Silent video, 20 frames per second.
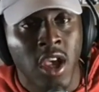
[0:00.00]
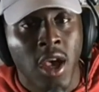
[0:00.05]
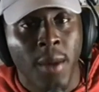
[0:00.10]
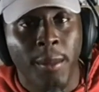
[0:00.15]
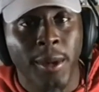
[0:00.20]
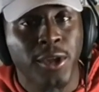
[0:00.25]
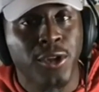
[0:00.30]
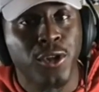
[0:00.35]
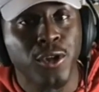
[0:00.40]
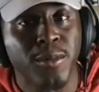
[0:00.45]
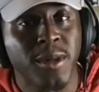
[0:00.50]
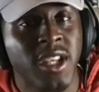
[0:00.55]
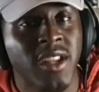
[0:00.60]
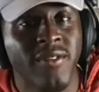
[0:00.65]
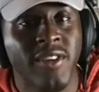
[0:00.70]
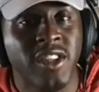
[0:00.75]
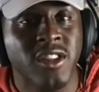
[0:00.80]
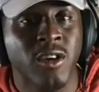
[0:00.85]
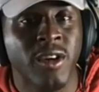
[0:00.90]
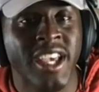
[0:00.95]
But too many
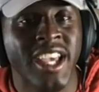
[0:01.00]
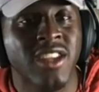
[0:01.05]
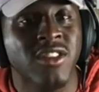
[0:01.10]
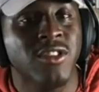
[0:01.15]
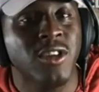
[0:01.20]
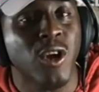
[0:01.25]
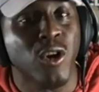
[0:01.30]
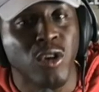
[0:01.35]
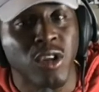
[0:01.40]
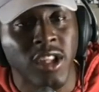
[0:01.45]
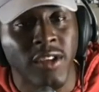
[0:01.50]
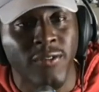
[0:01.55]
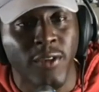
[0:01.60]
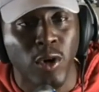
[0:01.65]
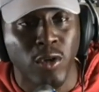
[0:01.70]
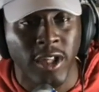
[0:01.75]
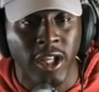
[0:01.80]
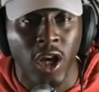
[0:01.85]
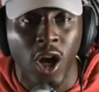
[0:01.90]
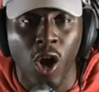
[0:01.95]
of us are externally
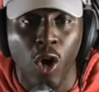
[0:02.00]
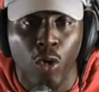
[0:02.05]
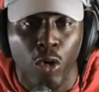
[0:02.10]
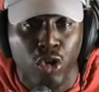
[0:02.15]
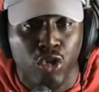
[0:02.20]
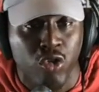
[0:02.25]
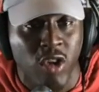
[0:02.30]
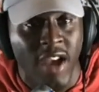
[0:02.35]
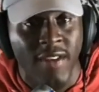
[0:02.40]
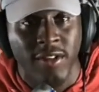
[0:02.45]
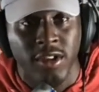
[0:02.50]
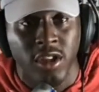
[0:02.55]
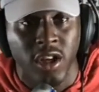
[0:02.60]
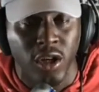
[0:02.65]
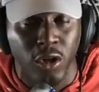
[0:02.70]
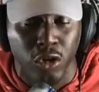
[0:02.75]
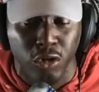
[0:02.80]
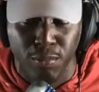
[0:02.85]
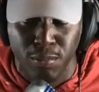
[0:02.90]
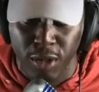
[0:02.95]
focused. Like, oh, well, Travis
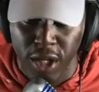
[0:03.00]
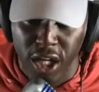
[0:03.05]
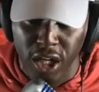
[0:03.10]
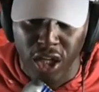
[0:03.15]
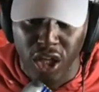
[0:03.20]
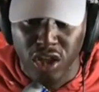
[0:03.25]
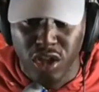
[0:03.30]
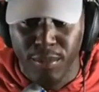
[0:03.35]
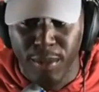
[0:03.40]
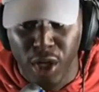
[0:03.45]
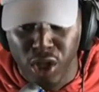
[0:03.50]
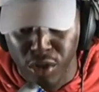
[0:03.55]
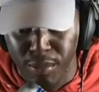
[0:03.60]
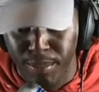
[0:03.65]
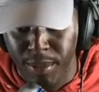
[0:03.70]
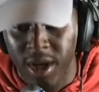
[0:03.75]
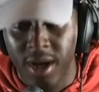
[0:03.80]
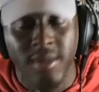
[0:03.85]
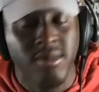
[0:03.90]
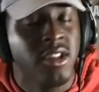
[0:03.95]
Hunter is playing against a bunch of
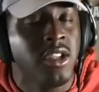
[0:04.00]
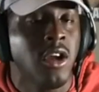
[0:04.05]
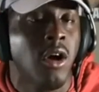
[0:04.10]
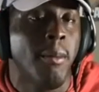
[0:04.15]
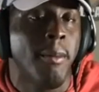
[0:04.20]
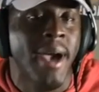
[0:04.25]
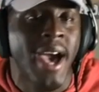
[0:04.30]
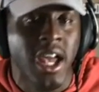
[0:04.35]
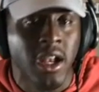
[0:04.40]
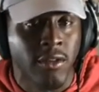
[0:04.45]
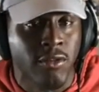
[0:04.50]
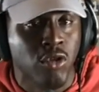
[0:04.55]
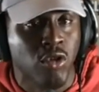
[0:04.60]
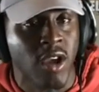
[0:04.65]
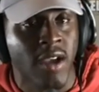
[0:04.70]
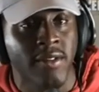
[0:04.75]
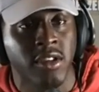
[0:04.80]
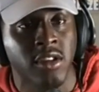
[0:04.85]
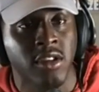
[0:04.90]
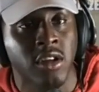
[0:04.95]
bumps. It don't matter if
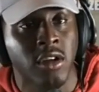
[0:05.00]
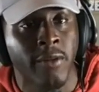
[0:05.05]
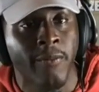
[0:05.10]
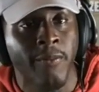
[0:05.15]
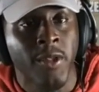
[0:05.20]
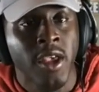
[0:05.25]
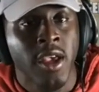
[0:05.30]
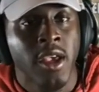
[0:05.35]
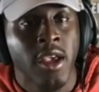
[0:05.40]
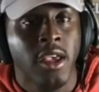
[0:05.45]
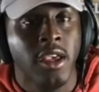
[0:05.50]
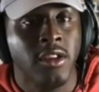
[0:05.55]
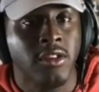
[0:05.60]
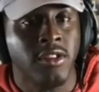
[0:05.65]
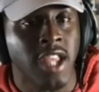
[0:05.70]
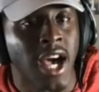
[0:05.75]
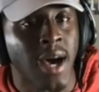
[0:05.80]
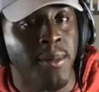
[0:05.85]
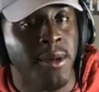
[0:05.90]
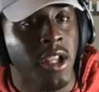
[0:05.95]
Travis Hunter is
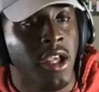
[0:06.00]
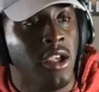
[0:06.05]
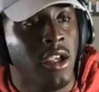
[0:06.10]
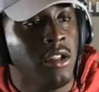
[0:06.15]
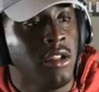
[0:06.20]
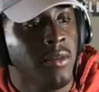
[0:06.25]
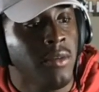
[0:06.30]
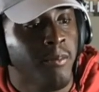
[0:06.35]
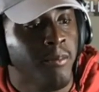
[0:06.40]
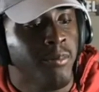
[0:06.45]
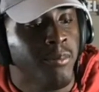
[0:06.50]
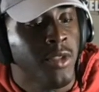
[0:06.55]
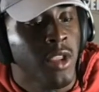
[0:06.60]
dominating.